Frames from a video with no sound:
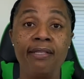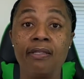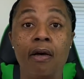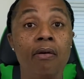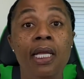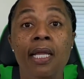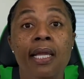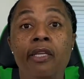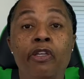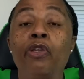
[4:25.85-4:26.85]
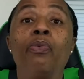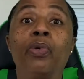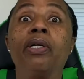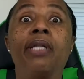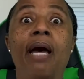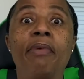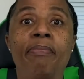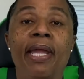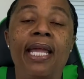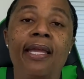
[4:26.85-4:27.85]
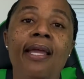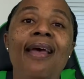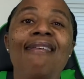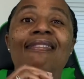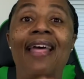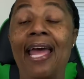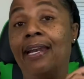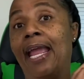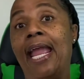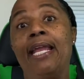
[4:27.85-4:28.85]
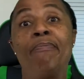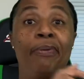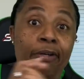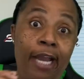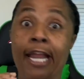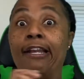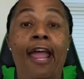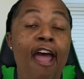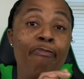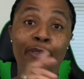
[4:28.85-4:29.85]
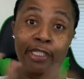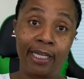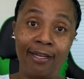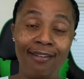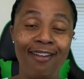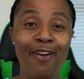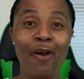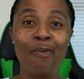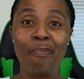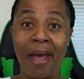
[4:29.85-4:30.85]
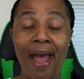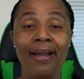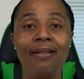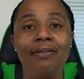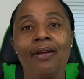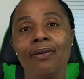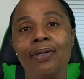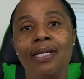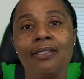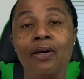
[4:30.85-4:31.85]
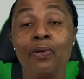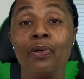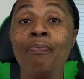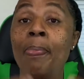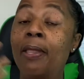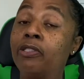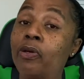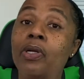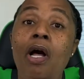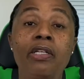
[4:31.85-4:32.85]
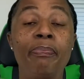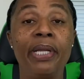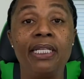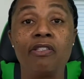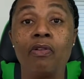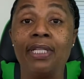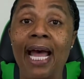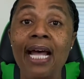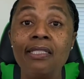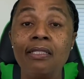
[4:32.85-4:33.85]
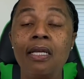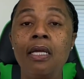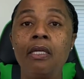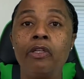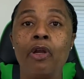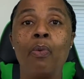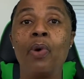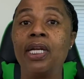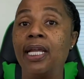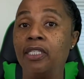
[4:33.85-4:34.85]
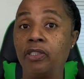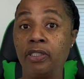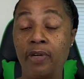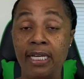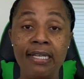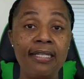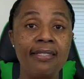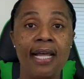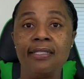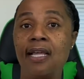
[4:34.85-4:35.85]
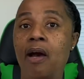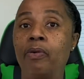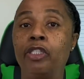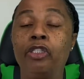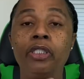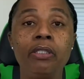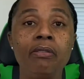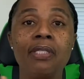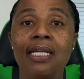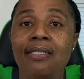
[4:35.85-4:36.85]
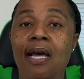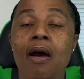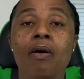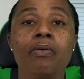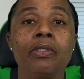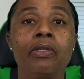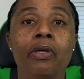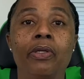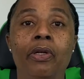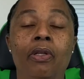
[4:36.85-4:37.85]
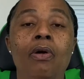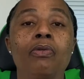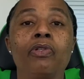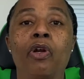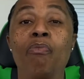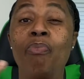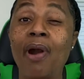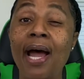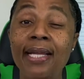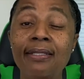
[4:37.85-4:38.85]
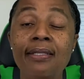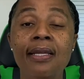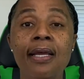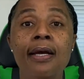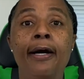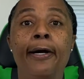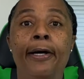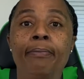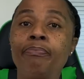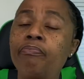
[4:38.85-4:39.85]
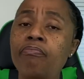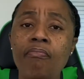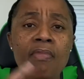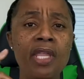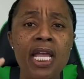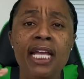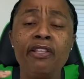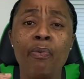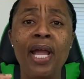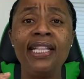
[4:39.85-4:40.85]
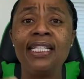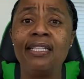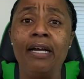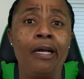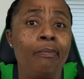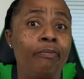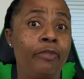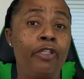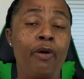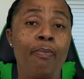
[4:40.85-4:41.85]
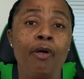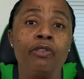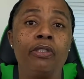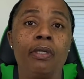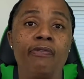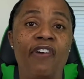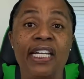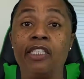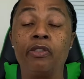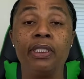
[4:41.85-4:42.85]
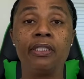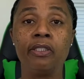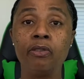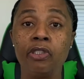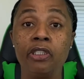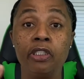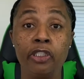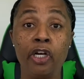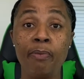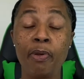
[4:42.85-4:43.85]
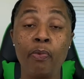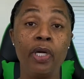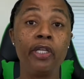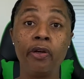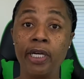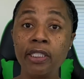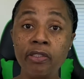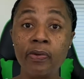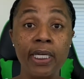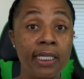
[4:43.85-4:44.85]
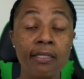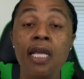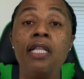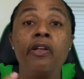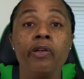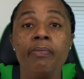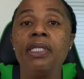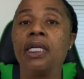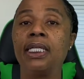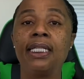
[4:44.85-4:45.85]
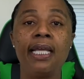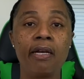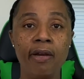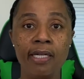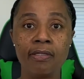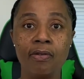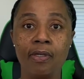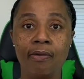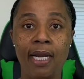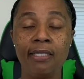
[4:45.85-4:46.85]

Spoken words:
So you will not be paying that 8.5%, back, in total. So it all depends. So that's, what an interest rate is. That's how it's used. That's how, your loans are priced. And the way that, most financial institutions determine what your interest rate is, they're going to be looking at that credit score, right?